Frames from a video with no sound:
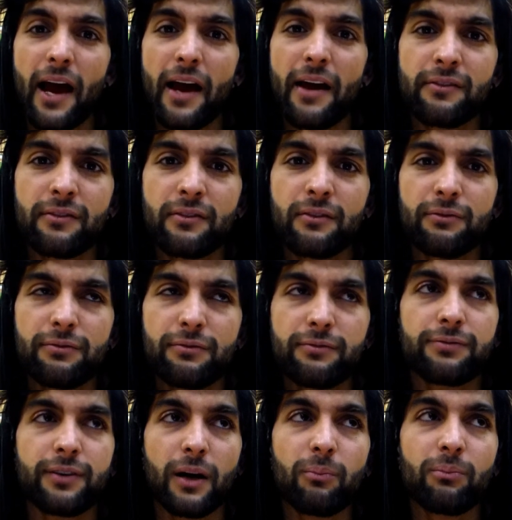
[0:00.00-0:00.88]
And
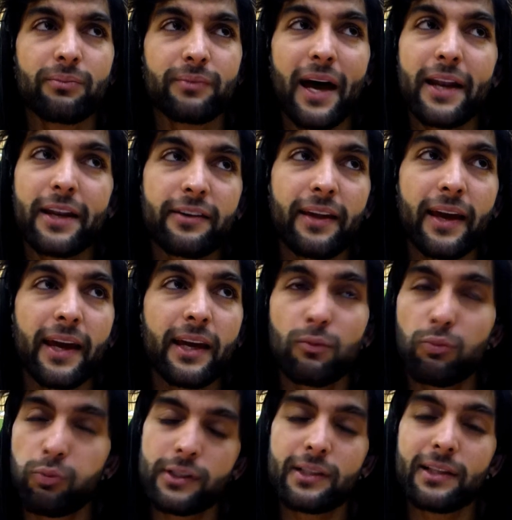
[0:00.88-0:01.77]
from that day,
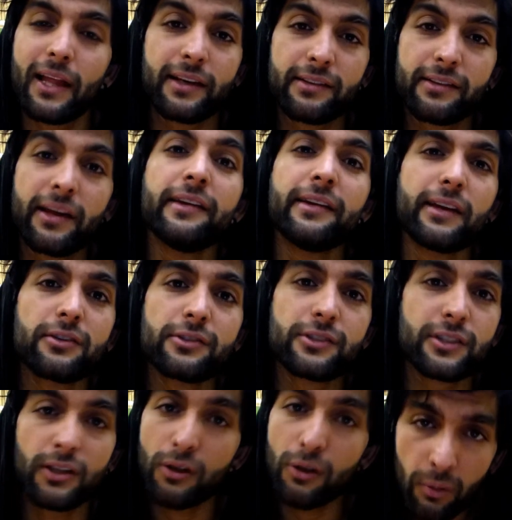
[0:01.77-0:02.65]
it was like 10
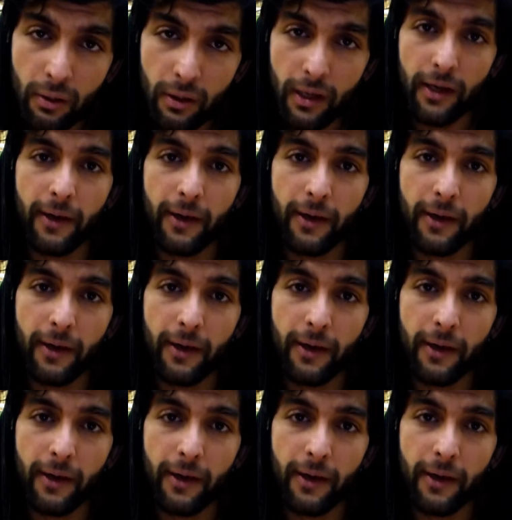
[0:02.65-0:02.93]
years ago.